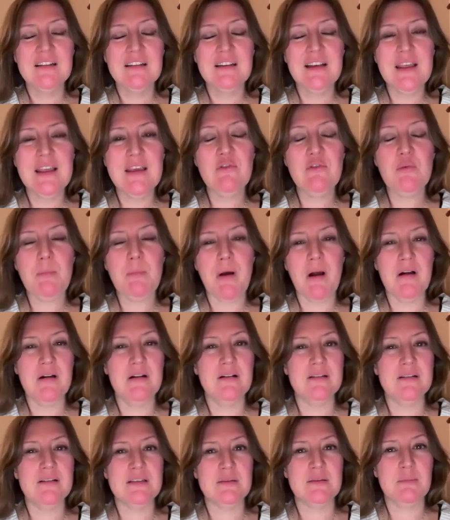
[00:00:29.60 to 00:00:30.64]
Leave the
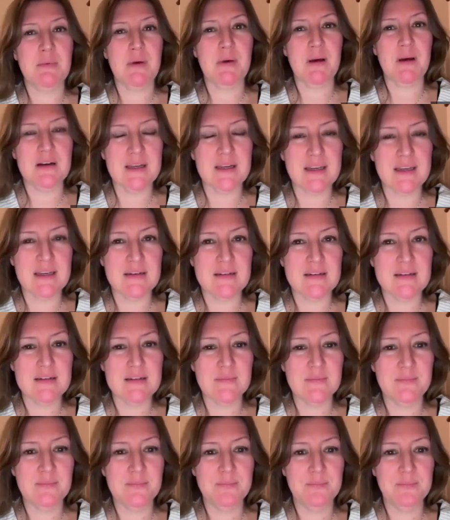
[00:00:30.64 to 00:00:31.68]
past behind.
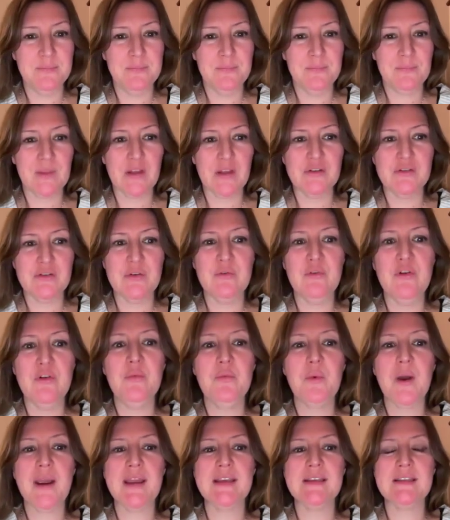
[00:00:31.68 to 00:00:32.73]
Do
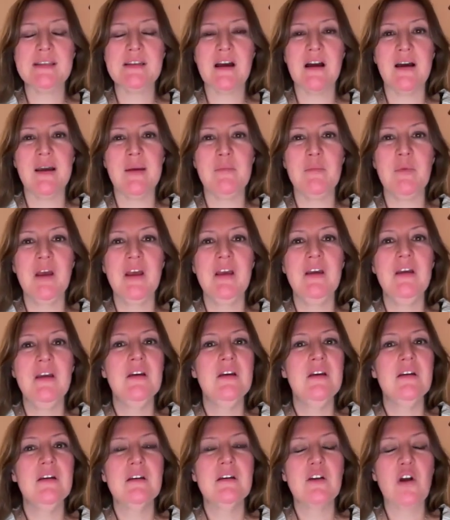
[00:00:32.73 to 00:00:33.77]
not waste time
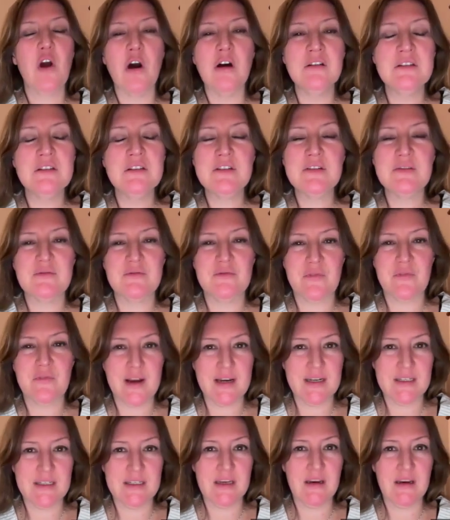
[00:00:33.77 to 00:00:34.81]

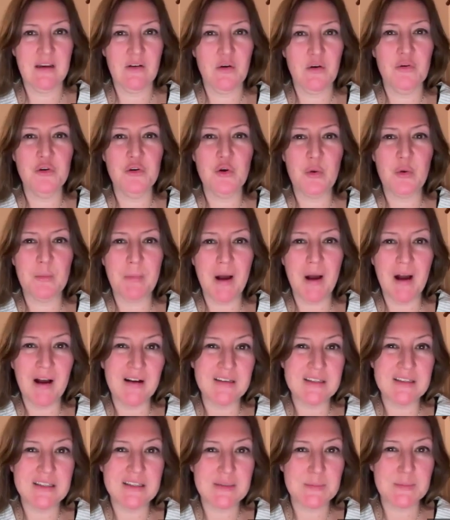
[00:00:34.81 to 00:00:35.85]
concentrating on your
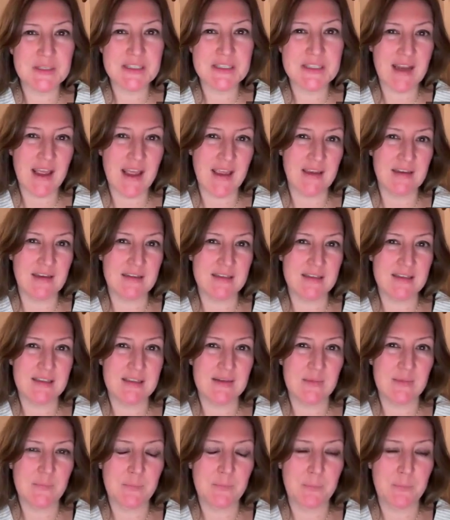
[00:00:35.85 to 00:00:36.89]
past mistakes.